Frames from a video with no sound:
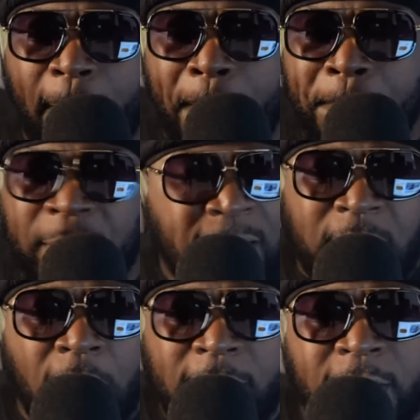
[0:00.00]
That's
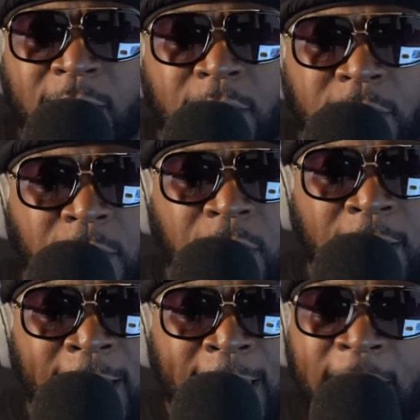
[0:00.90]
all it does.
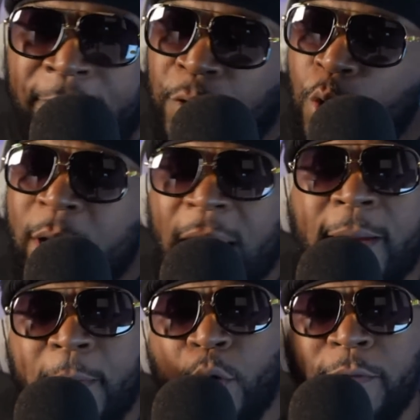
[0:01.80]
If you got to
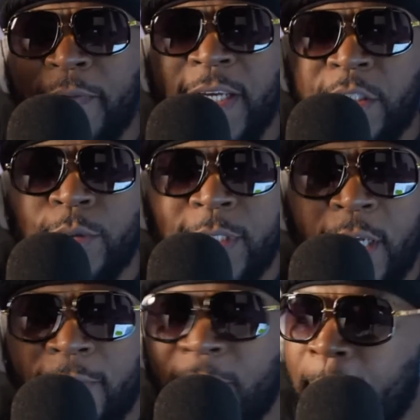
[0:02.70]
motivate
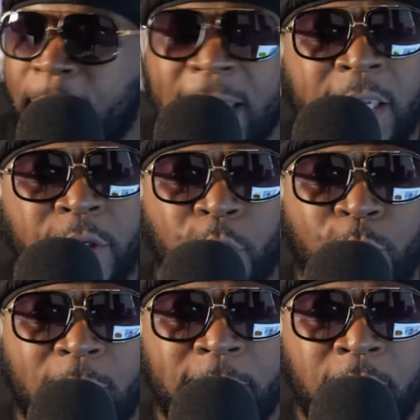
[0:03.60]
yourself by getting a
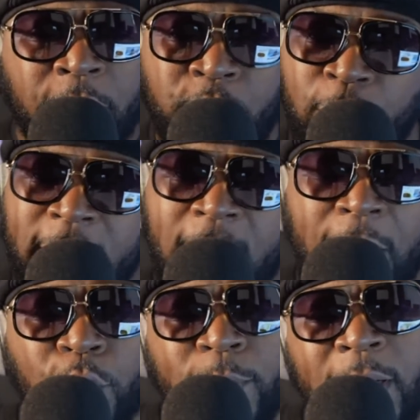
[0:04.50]
woman, you ain't got
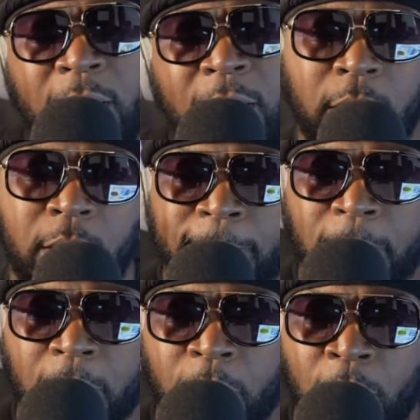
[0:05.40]
no money.
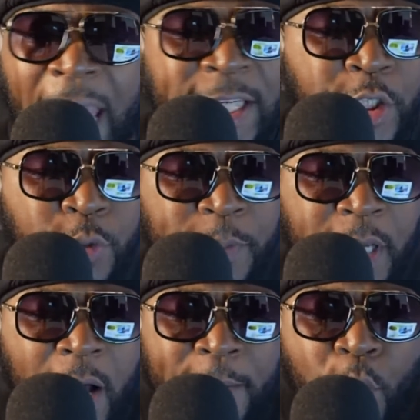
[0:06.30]
As you
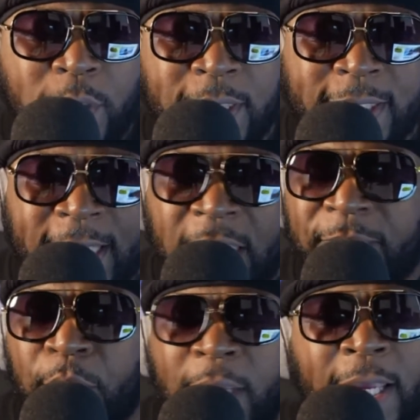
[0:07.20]
become more
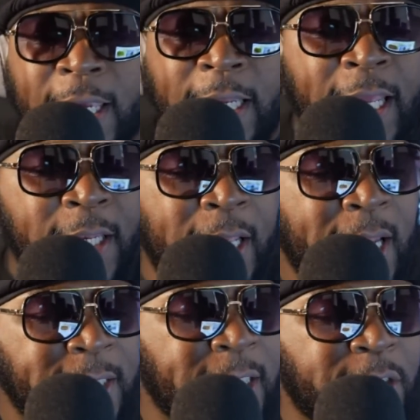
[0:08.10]
successful, and
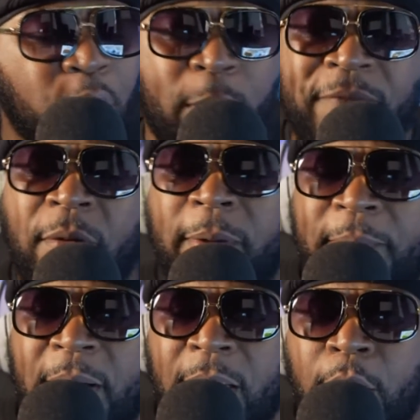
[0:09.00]
let's just get away from the
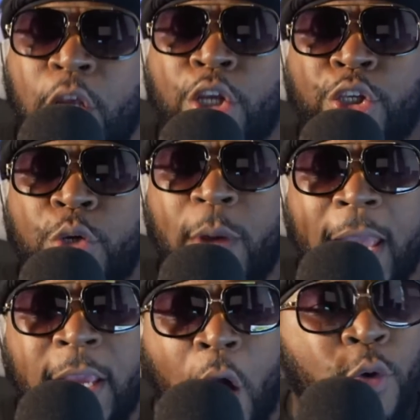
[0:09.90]
money, you
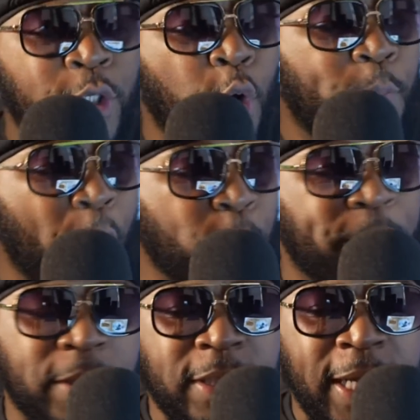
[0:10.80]
ain't on your
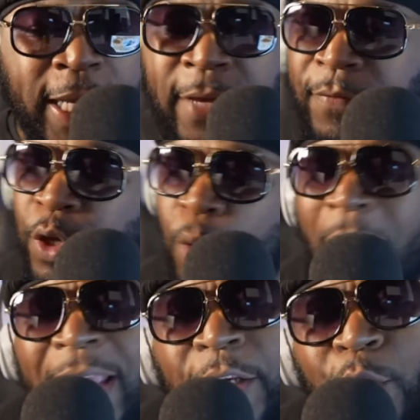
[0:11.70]
purpose. If you
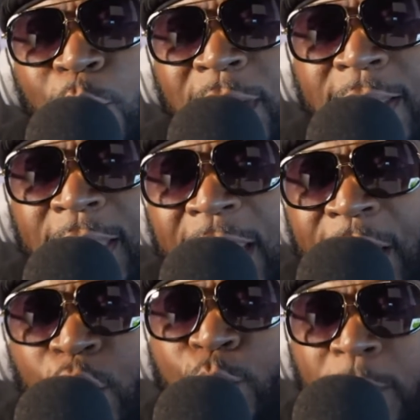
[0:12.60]
ain't doing the thing
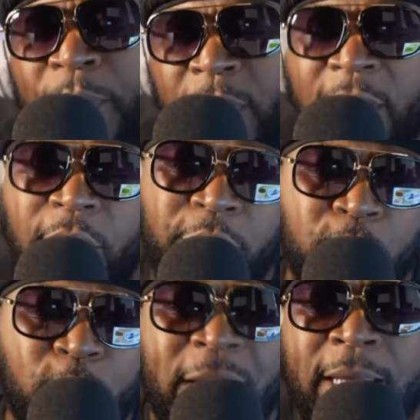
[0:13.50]
you were put here to
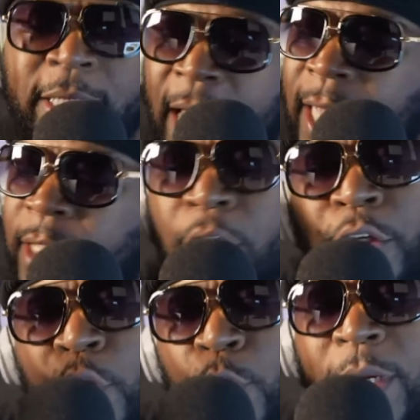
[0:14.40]
do, yes,
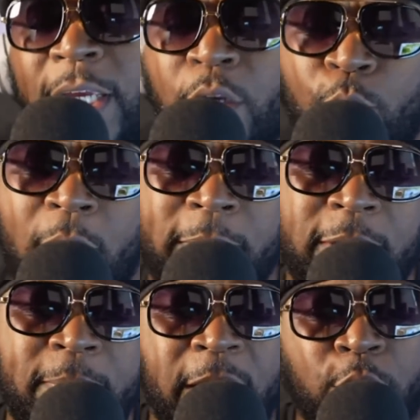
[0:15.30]
you need a woman to
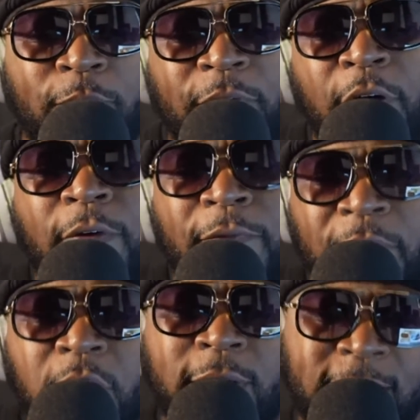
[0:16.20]
make you feel
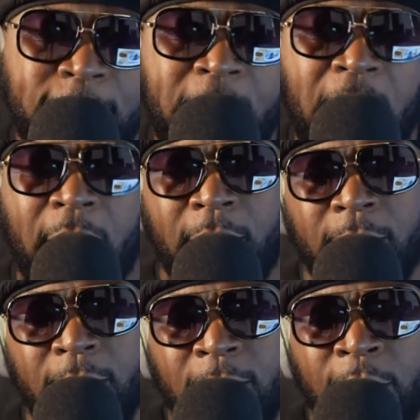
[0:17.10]
fulfilled as a man.
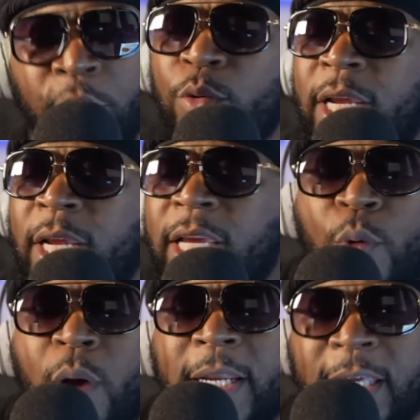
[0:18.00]
You need a
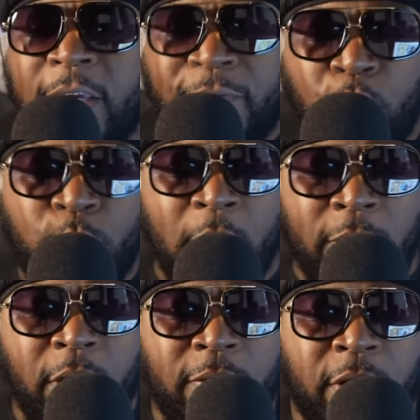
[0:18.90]
woman to give you
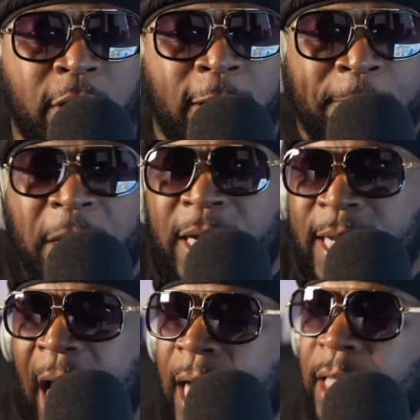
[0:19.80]
the
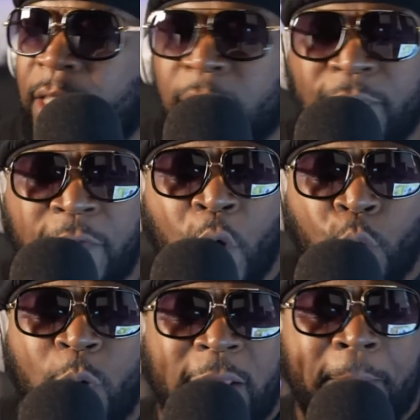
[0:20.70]
knowledge of
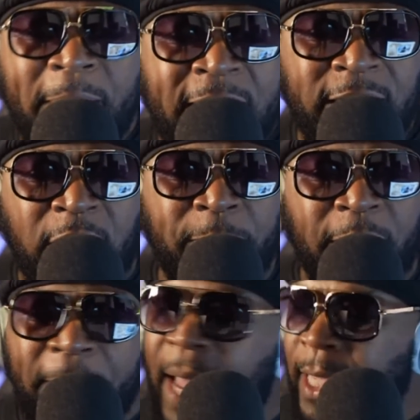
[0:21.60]
what it means to be a man.